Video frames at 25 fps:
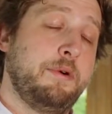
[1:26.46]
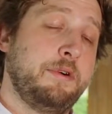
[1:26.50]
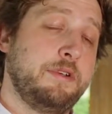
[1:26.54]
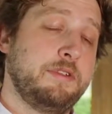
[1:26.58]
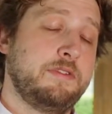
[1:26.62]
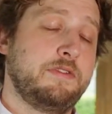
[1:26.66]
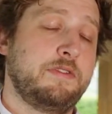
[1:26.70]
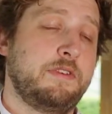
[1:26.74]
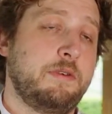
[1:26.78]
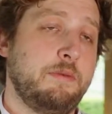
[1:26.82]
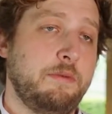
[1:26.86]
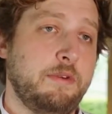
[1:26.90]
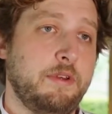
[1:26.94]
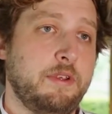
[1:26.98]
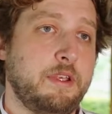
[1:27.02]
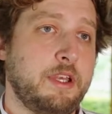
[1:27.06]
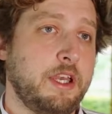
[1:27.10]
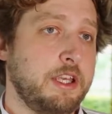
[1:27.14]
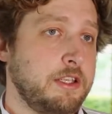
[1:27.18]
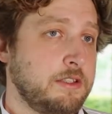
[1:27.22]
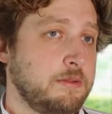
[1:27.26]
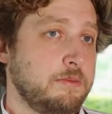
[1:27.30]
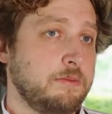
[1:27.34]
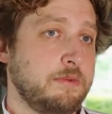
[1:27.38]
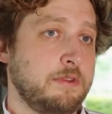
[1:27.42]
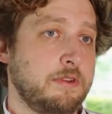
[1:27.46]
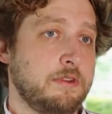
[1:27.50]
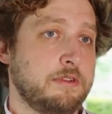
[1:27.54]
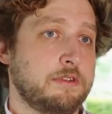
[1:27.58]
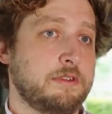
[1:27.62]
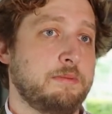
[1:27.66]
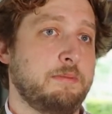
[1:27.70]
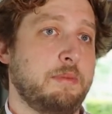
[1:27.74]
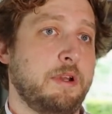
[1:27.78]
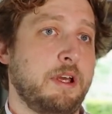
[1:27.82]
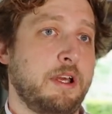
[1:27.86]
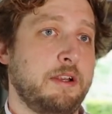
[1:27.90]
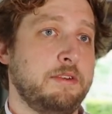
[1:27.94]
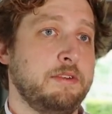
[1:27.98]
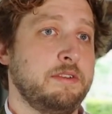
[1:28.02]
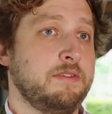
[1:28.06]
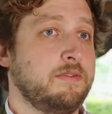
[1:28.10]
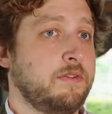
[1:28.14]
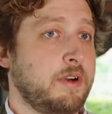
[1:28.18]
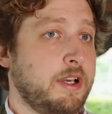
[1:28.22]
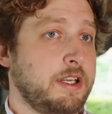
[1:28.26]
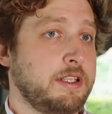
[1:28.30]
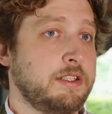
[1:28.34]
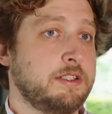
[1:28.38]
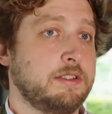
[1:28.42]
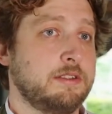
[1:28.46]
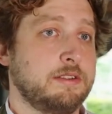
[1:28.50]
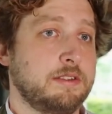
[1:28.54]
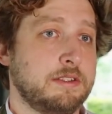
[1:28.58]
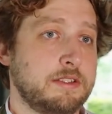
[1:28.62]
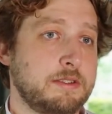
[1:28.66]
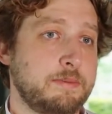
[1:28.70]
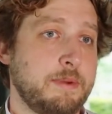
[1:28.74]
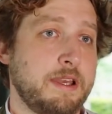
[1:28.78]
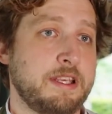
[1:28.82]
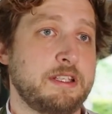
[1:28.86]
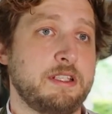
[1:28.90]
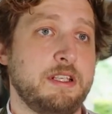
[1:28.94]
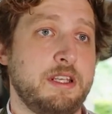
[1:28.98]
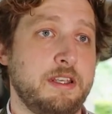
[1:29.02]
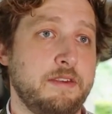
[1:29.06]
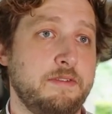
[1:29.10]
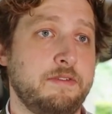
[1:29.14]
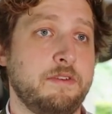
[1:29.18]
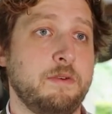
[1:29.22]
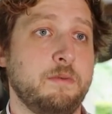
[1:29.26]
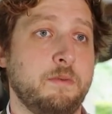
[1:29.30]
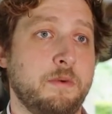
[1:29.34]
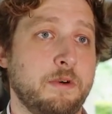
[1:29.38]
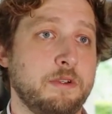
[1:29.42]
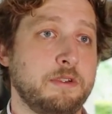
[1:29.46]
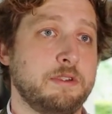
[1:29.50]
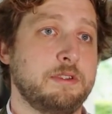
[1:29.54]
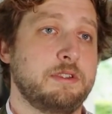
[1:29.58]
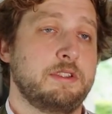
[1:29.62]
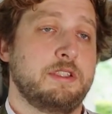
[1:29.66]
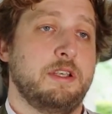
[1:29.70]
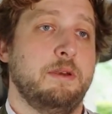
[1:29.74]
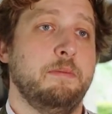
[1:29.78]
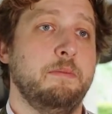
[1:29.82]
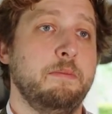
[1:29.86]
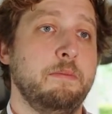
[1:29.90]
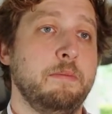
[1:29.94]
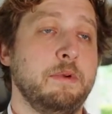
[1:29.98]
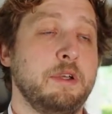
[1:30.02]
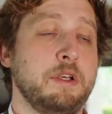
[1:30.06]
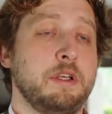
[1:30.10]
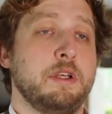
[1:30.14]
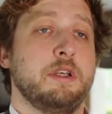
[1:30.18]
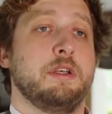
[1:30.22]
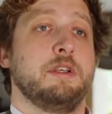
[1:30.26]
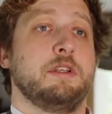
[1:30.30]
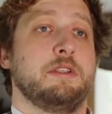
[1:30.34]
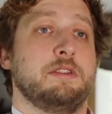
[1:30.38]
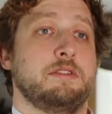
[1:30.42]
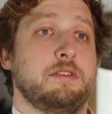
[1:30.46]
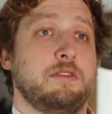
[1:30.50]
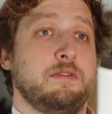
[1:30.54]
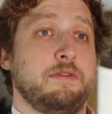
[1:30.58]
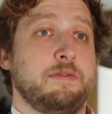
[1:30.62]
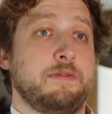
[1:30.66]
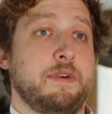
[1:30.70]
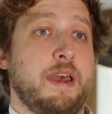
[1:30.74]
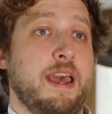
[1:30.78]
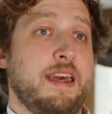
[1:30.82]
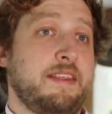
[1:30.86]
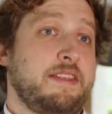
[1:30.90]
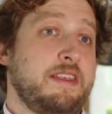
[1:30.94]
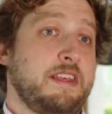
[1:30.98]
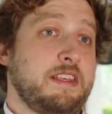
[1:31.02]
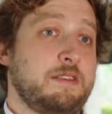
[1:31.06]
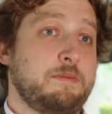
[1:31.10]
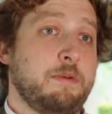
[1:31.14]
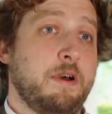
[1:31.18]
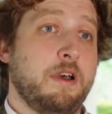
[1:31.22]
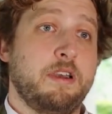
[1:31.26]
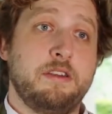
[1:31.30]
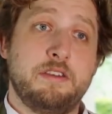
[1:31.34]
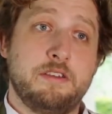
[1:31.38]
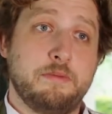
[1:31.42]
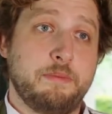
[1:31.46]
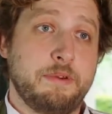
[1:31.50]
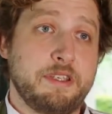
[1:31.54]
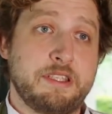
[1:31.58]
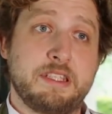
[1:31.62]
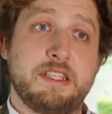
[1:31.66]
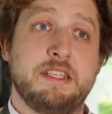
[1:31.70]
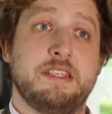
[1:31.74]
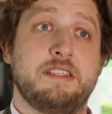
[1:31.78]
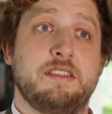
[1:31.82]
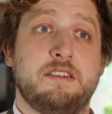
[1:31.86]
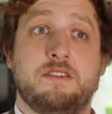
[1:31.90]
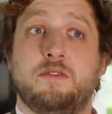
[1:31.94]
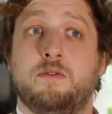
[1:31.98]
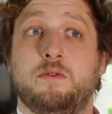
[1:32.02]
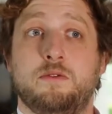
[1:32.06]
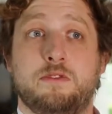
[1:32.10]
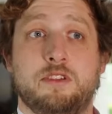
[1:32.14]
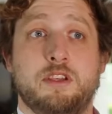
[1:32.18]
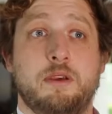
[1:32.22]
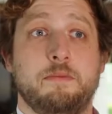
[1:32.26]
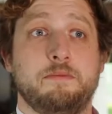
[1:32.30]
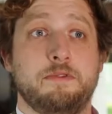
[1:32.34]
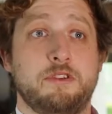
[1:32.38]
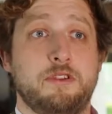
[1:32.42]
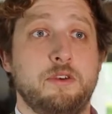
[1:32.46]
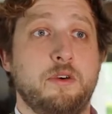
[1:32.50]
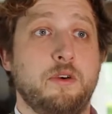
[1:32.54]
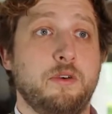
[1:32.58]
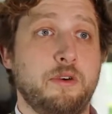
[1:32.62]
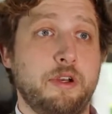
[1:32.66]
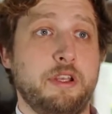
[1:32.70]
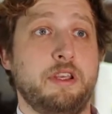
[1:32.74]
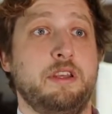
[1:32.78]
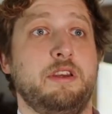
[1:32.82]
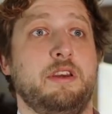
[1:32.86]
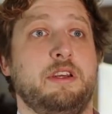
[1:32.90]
point of communication with your supplier is vital, especially if you want some sort of ethics behind your business or some story.